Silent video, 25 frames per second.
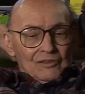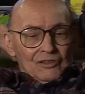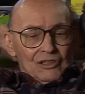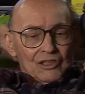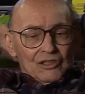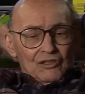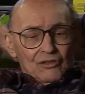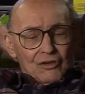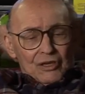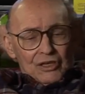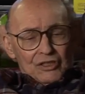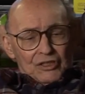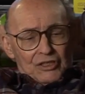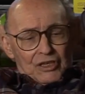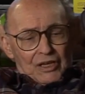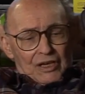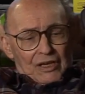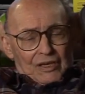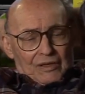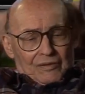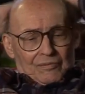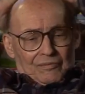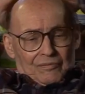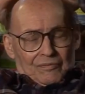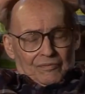It's interesting.
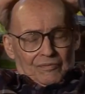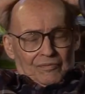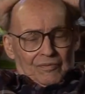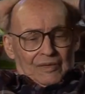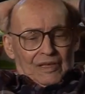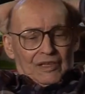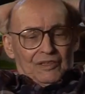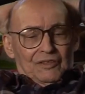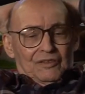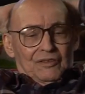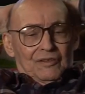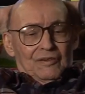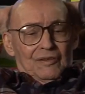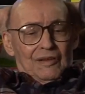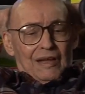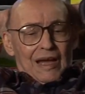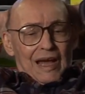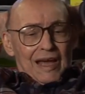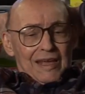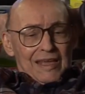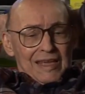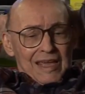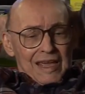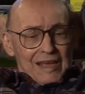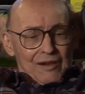It, it,
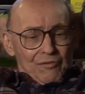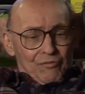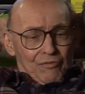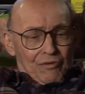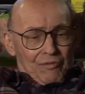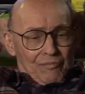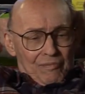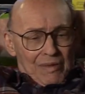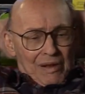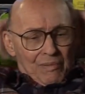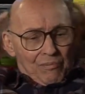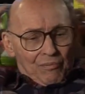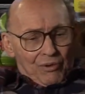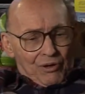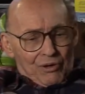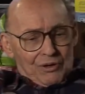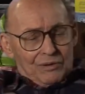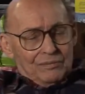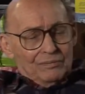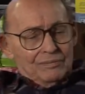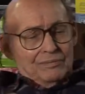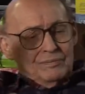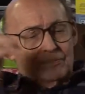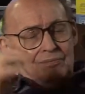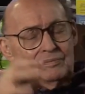I can't
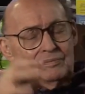remember